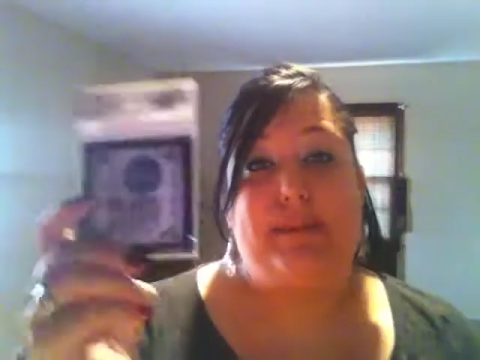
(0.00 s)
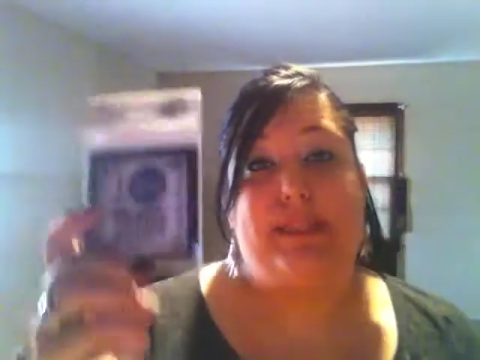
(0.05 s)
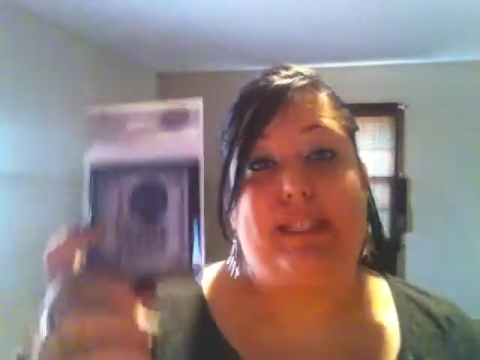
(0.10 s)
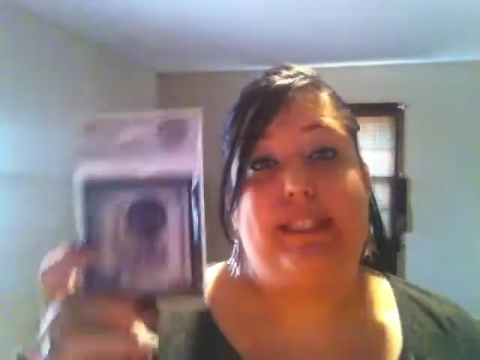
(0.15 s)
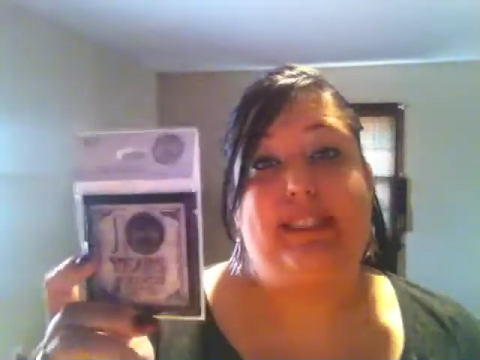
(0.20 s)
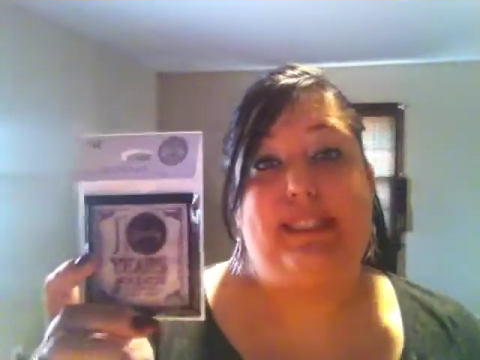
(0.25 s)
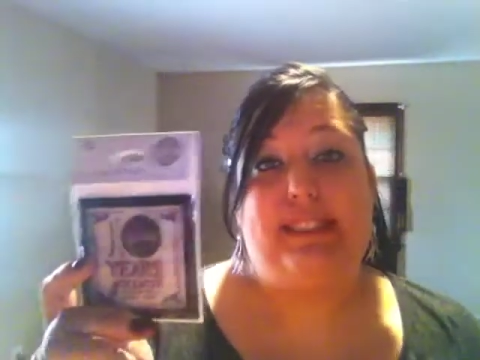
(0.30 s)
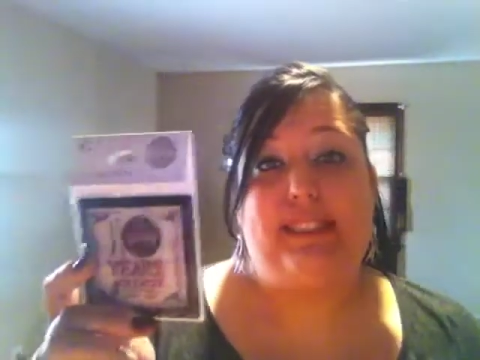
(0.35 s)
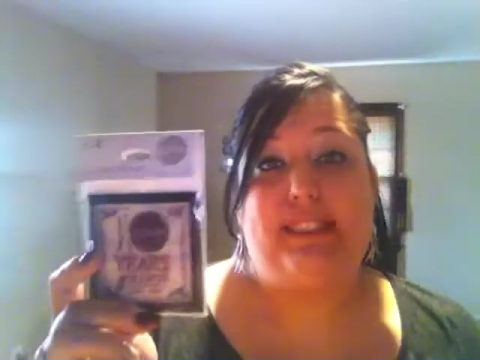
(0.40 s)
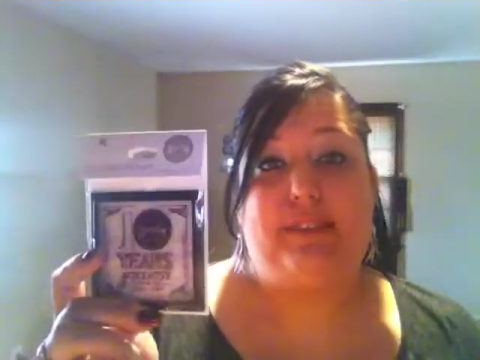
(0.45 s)

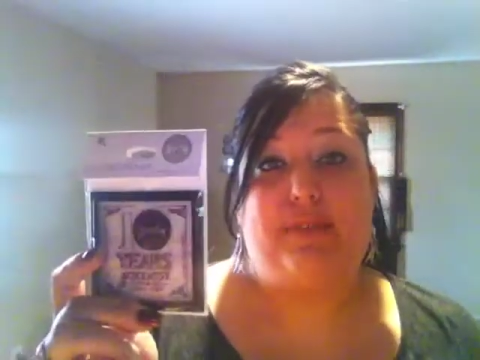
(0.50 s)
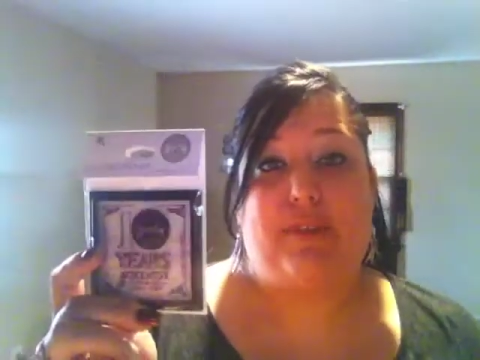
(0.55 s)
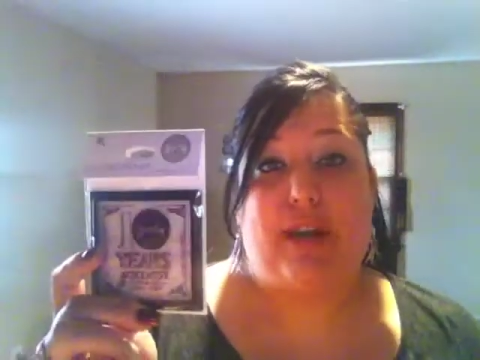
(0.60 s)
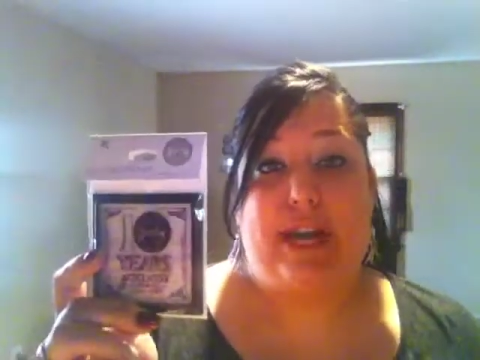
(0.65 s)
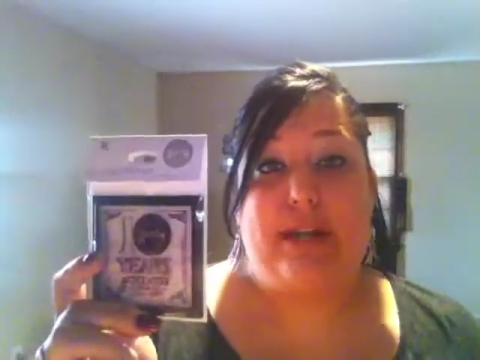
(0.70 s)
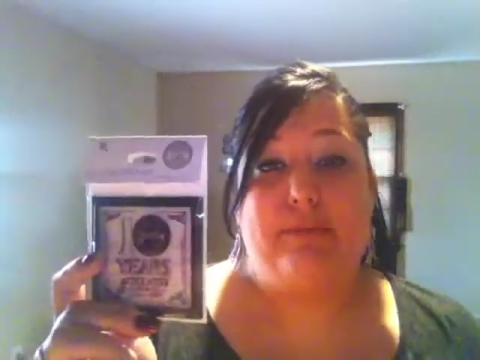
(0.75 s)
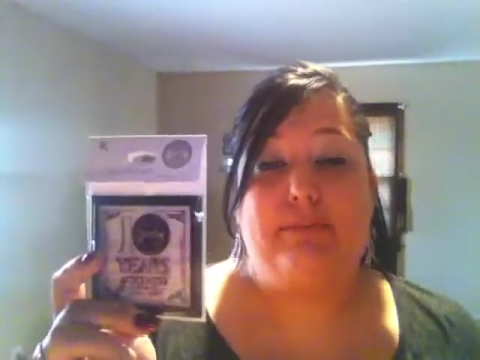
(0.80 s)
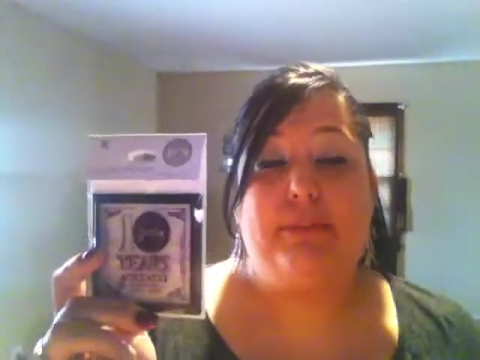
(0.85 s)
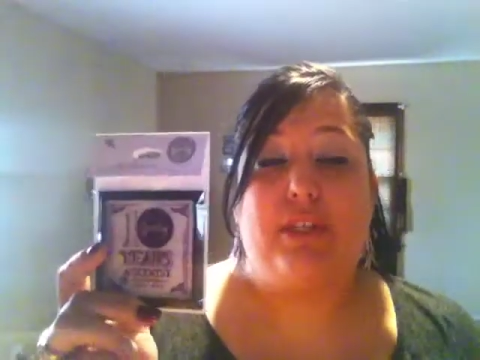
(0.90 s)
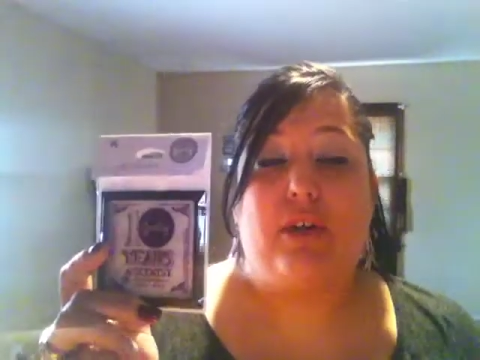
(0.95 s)
because these
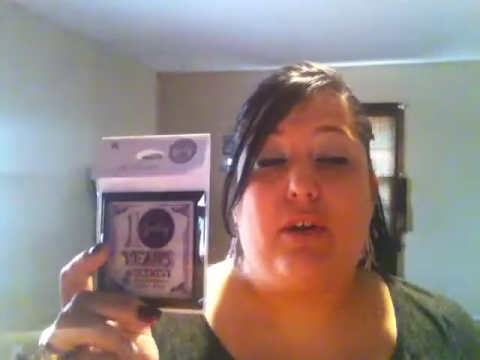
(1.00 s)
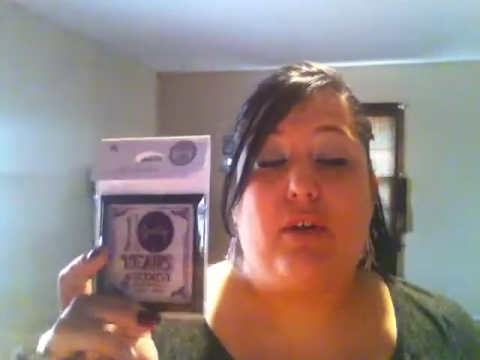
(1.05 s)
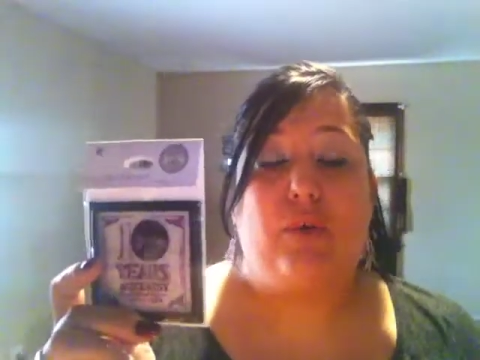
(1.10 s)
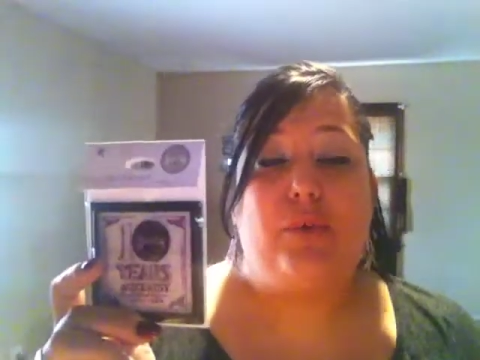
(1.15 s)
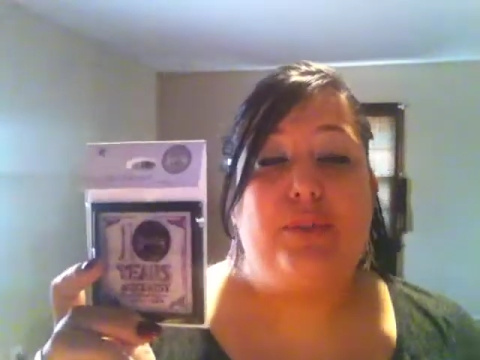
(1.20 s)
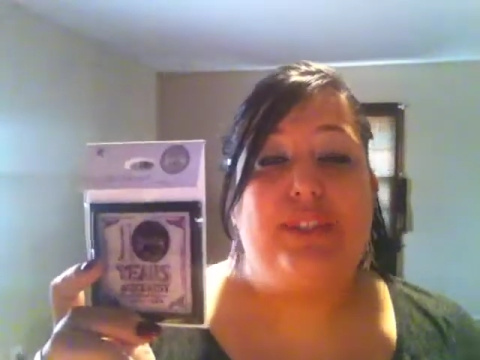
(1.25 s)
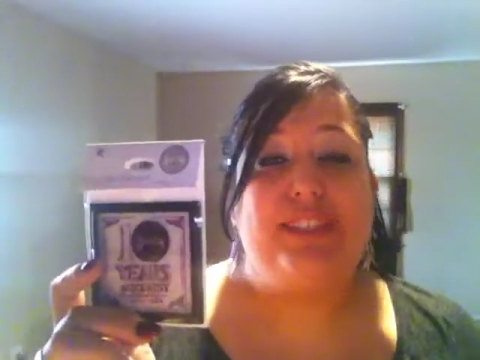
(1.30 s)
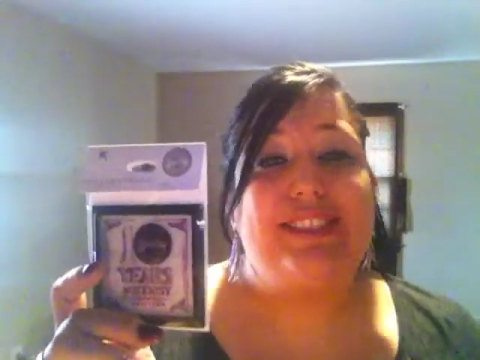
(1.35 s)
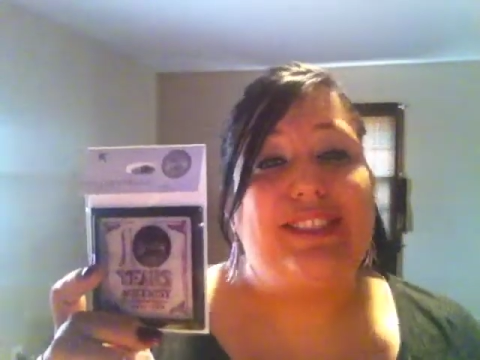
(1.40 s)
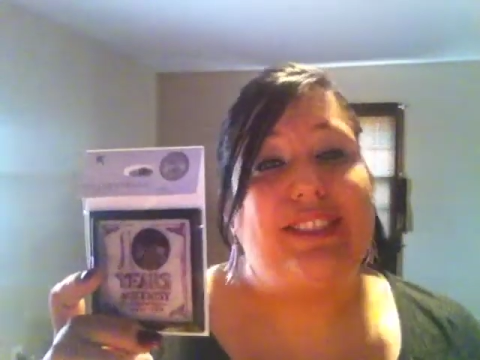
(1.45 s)
frames are
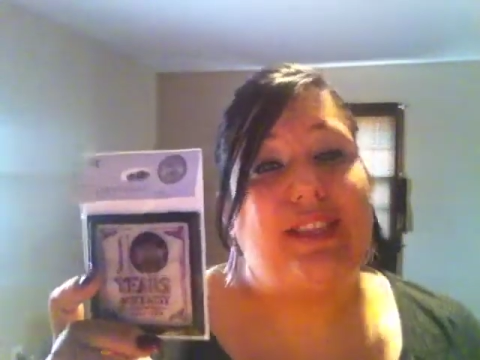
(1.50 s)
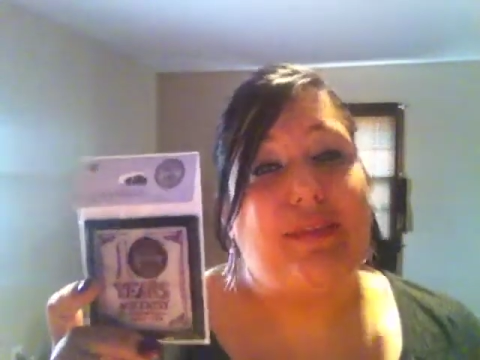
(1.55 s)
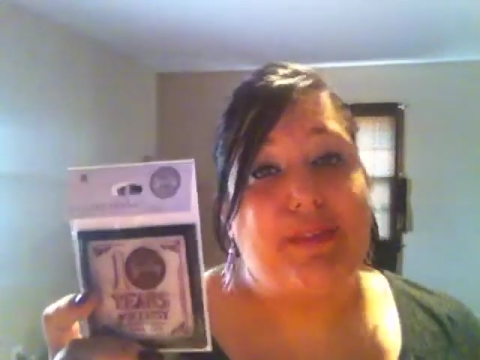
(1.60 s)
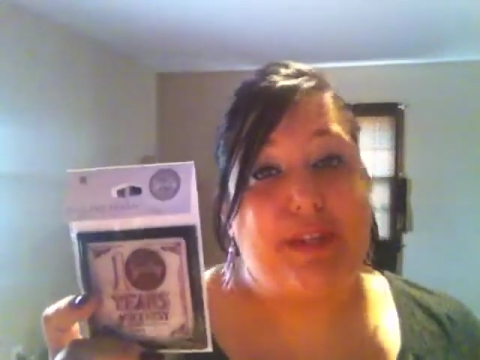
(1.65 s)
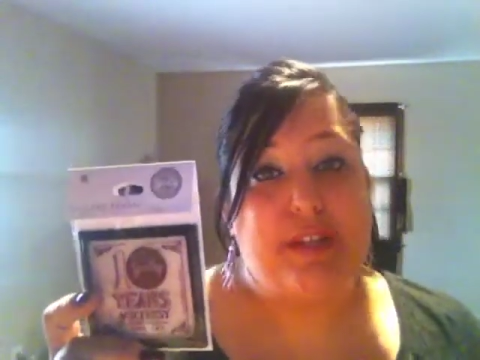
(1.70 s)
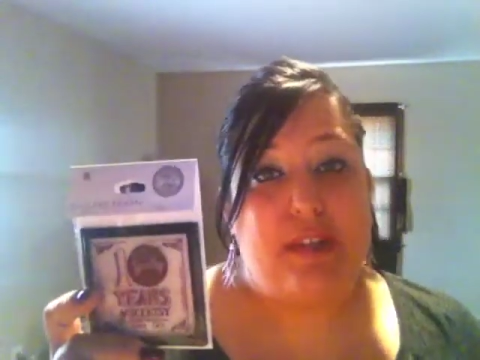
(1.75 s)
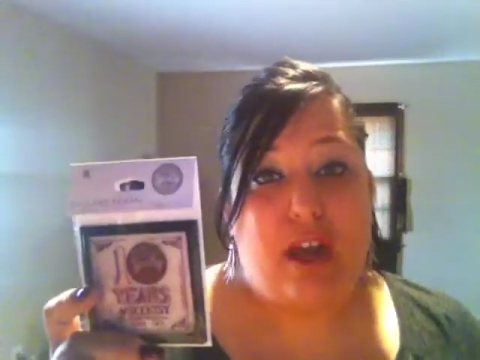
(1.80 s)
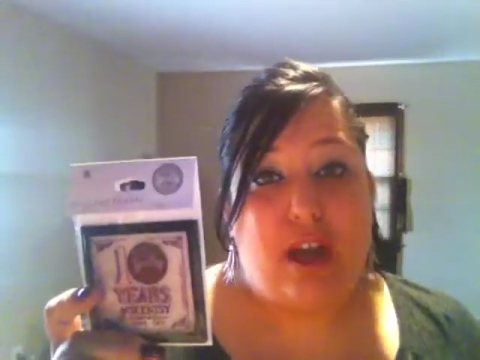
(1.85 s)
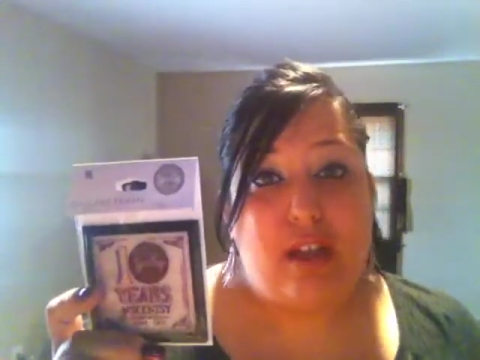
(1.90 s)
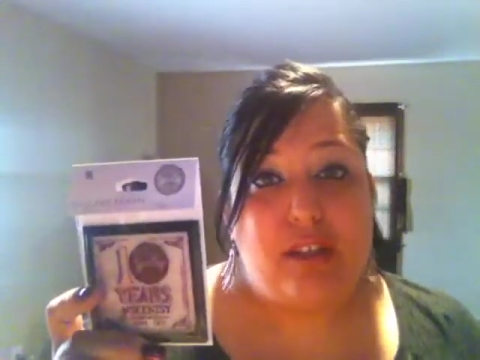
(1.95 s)
only
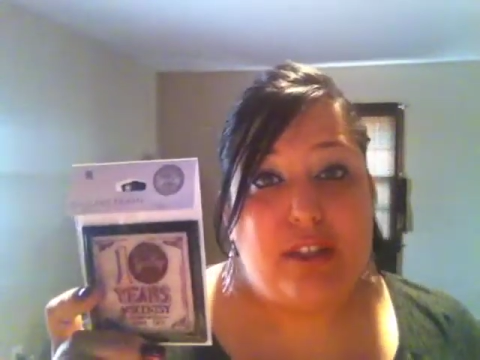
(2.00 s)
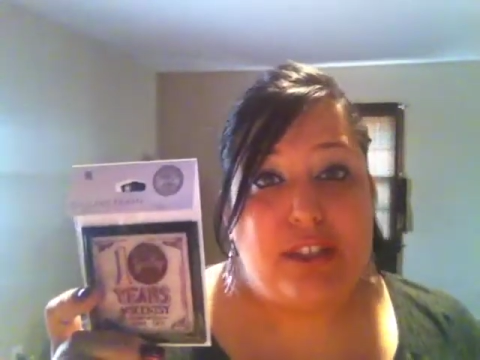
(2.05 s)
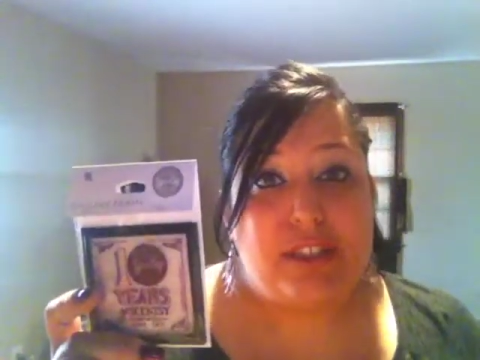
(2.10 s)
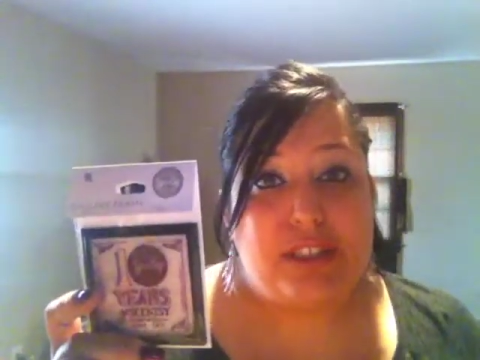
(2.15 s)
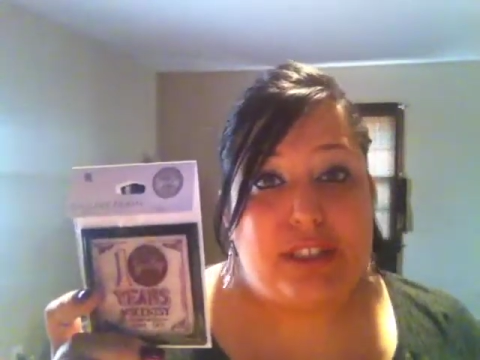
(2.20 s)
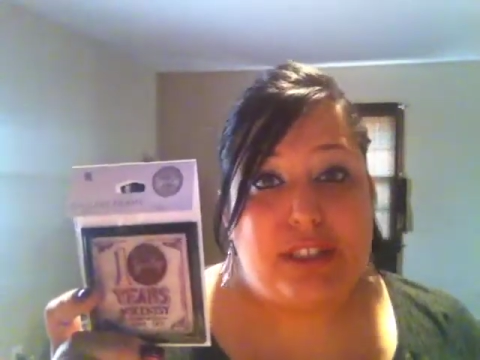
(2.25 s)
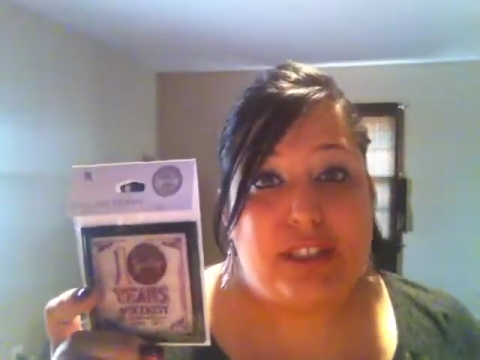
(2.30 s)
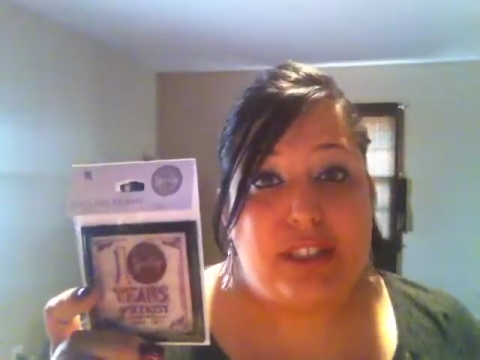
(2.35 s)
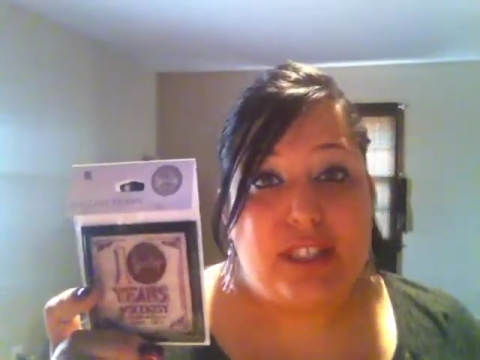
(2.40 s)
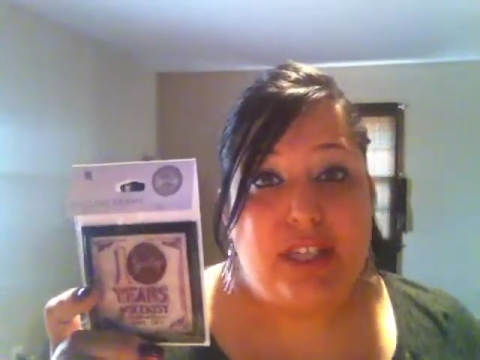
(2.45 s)

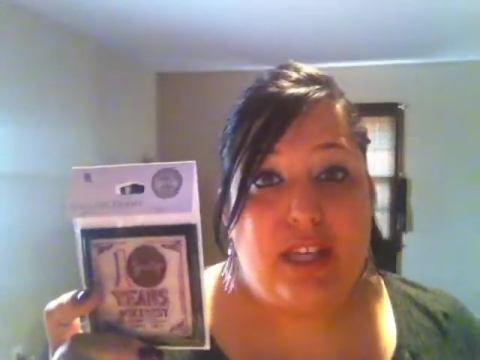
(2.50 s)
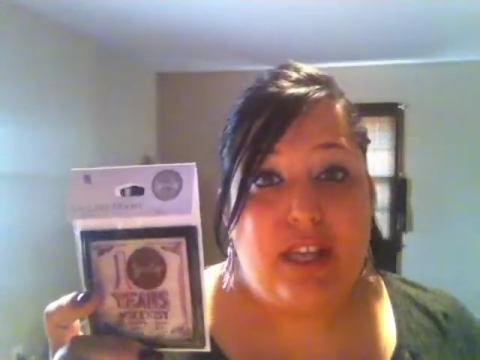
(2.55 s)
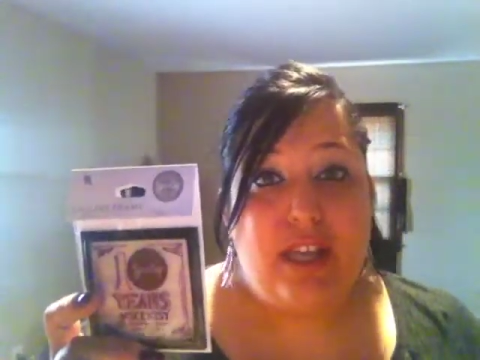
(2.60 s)
$7.